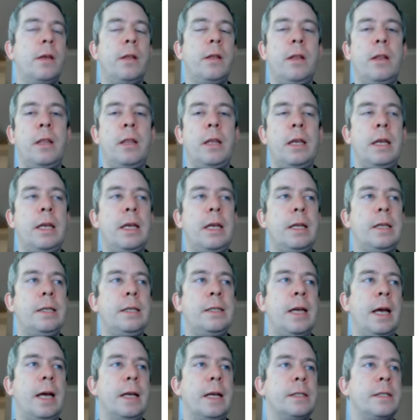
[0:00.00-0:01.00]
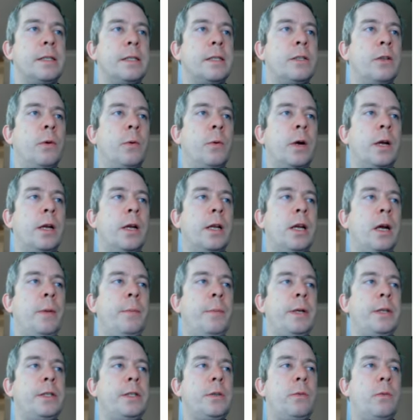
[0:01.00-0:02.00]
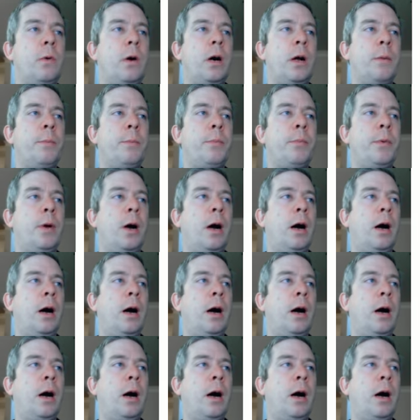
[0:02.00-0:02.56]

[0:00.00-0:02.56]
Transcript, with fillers: the test. So we're going to come into one.